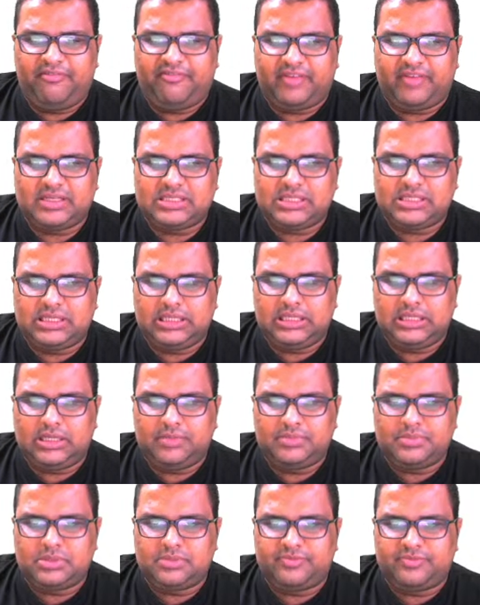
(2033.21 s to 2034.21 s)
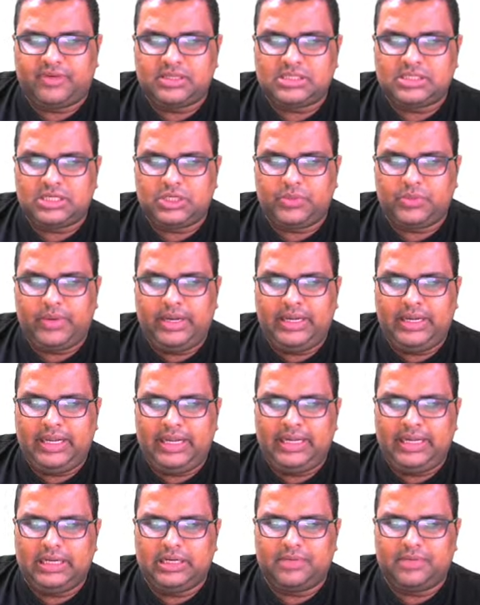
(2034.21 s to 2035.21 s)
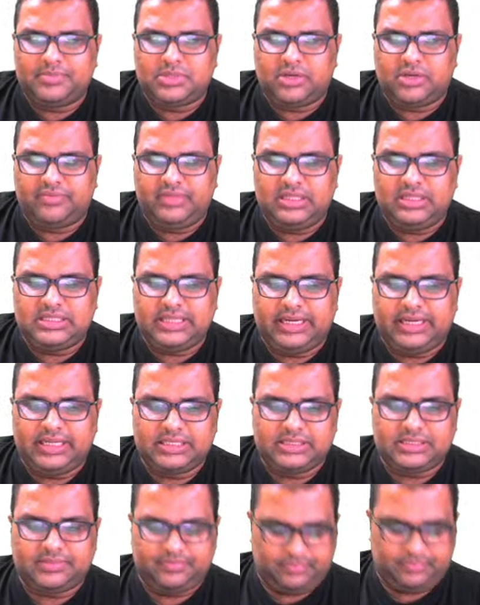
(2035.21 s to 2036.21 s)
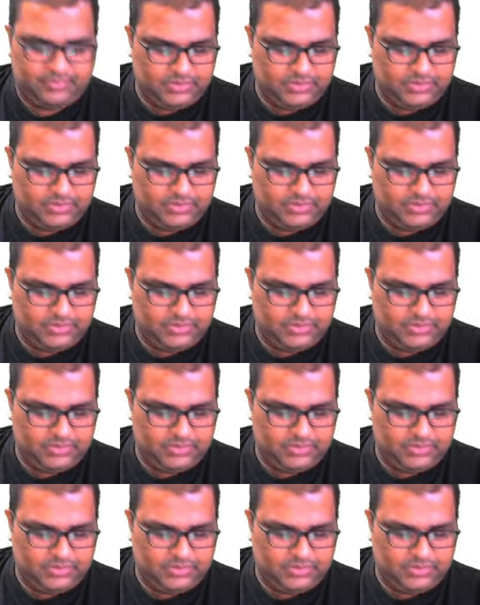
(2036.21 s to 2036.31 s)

first 20 terms of the series.